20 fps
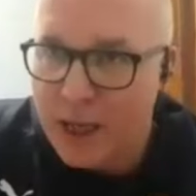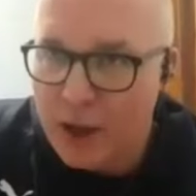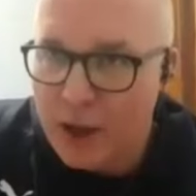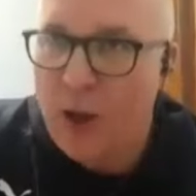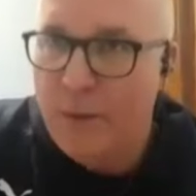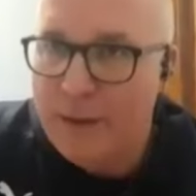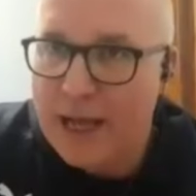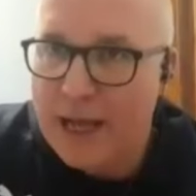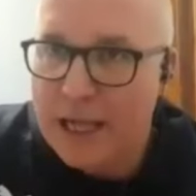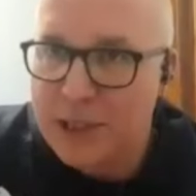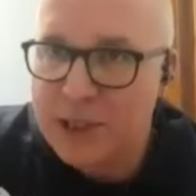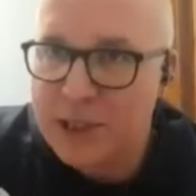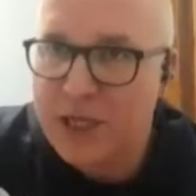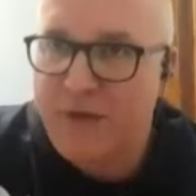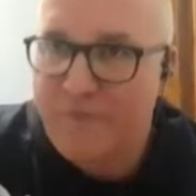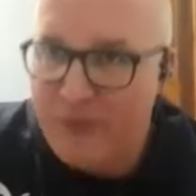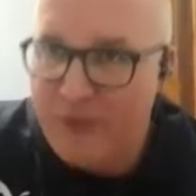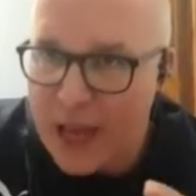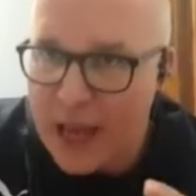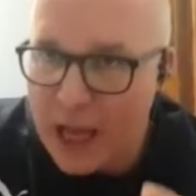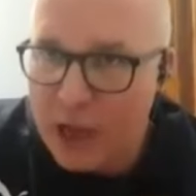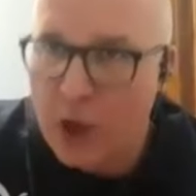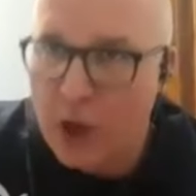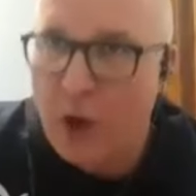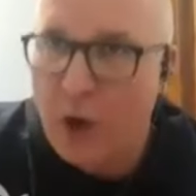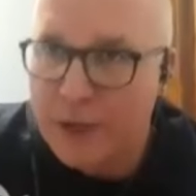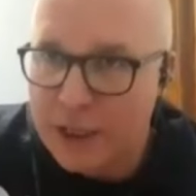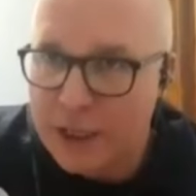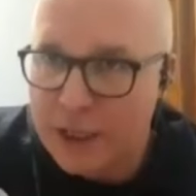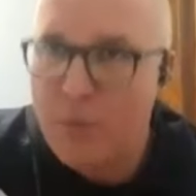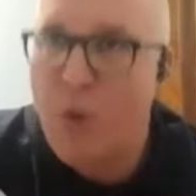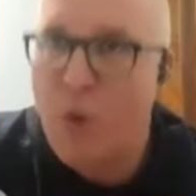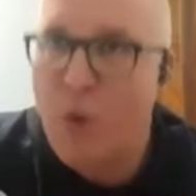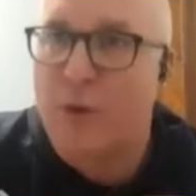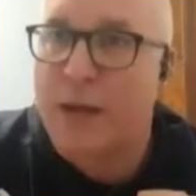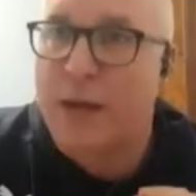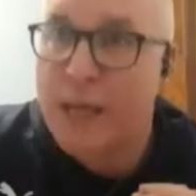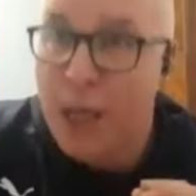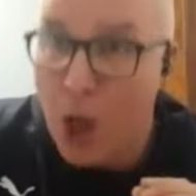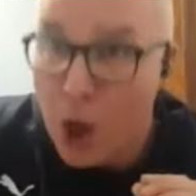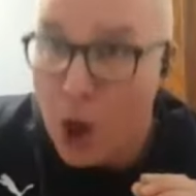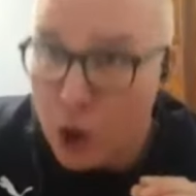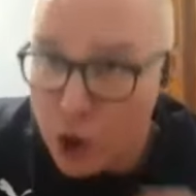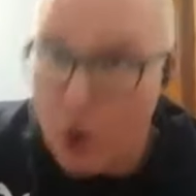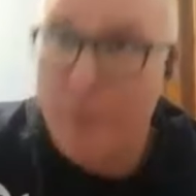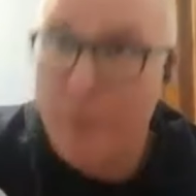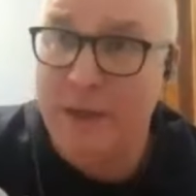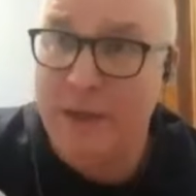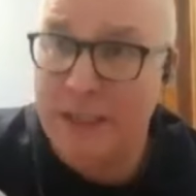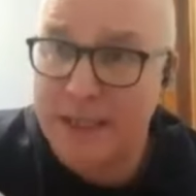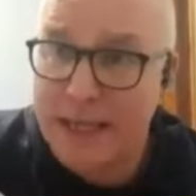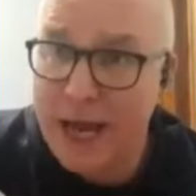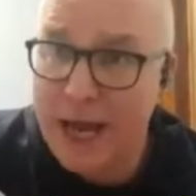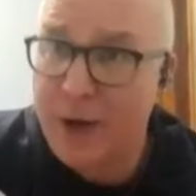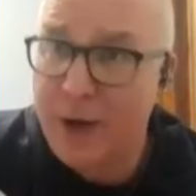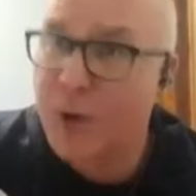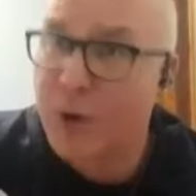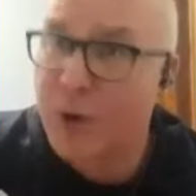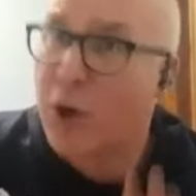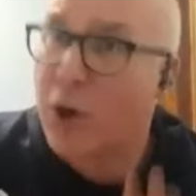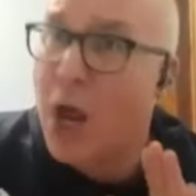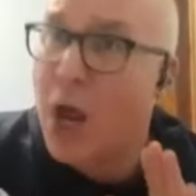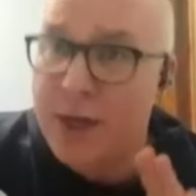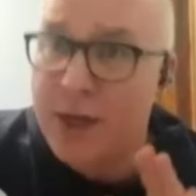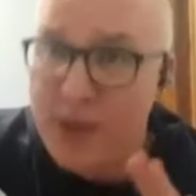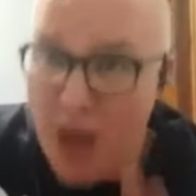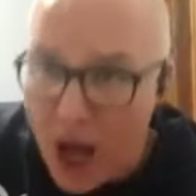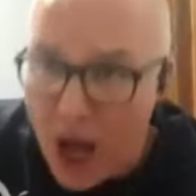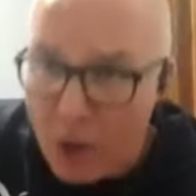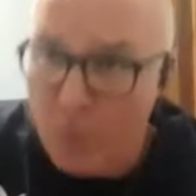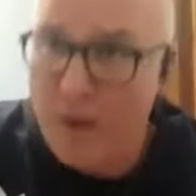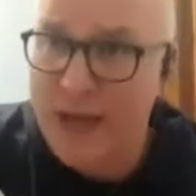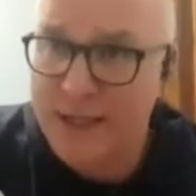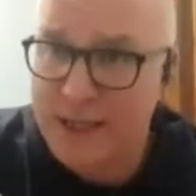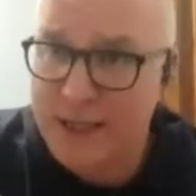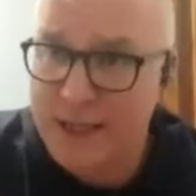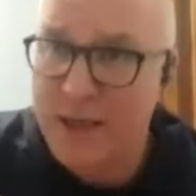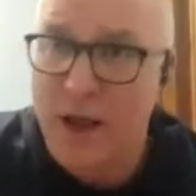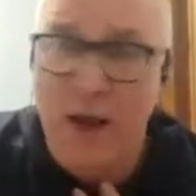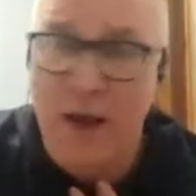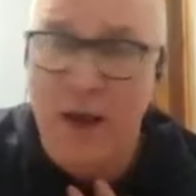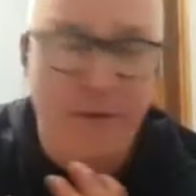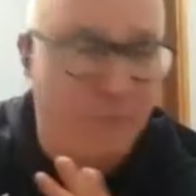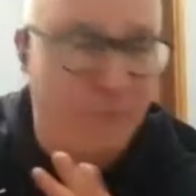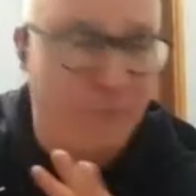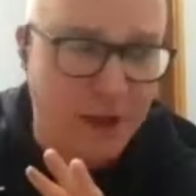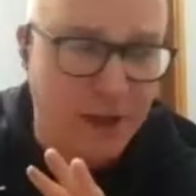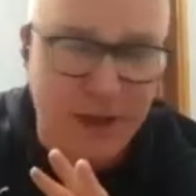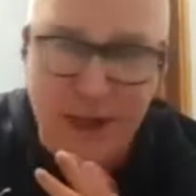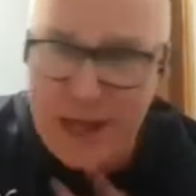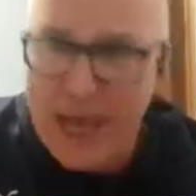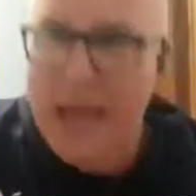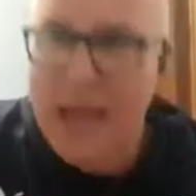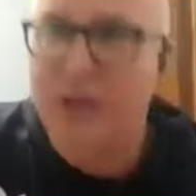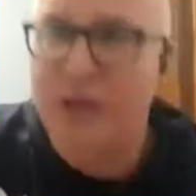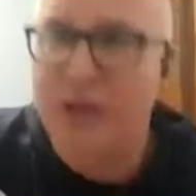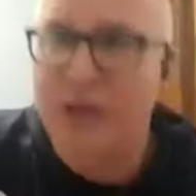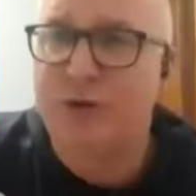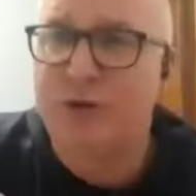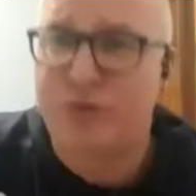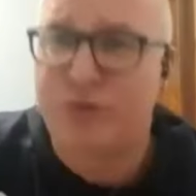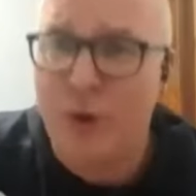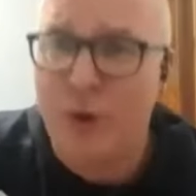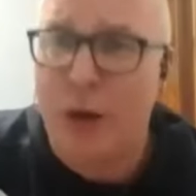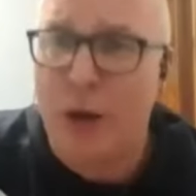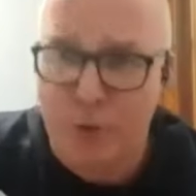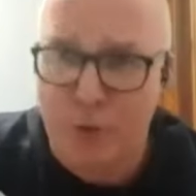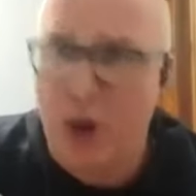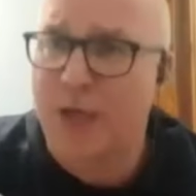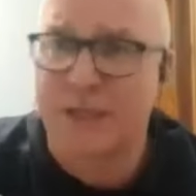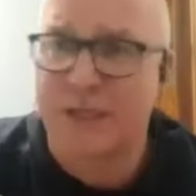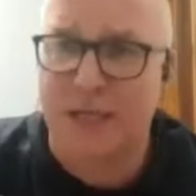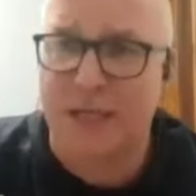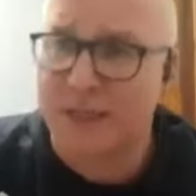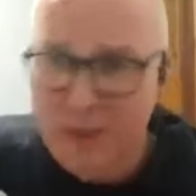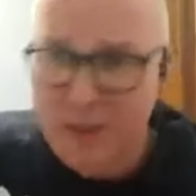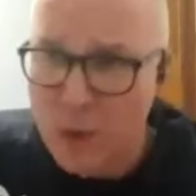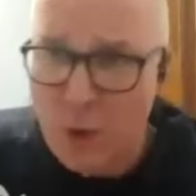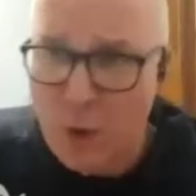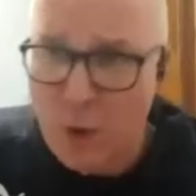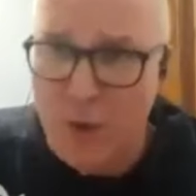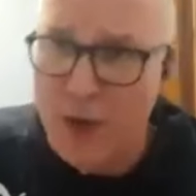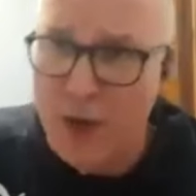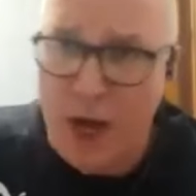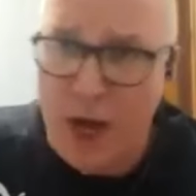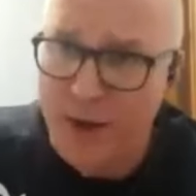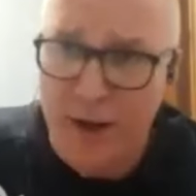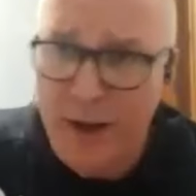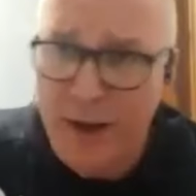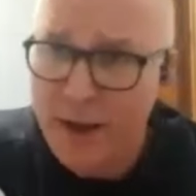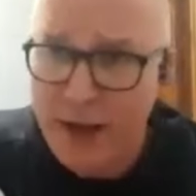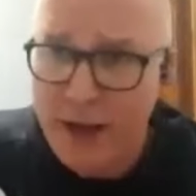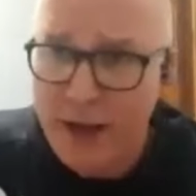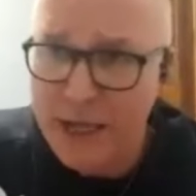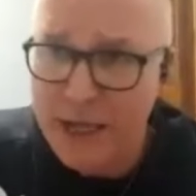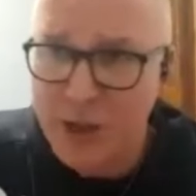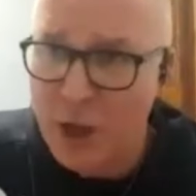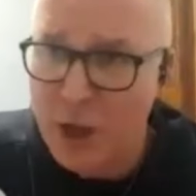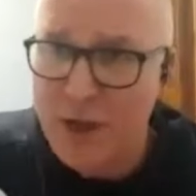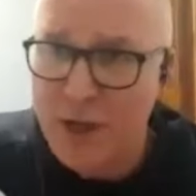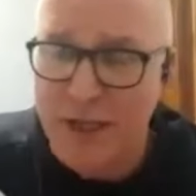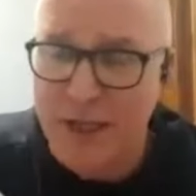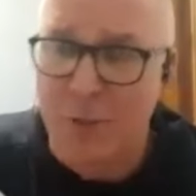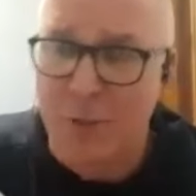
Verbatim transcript: Galway LGFA, and Galway Camogie coming together, not together. waiting for the delayed, drawn out process that's going on in Dublin at the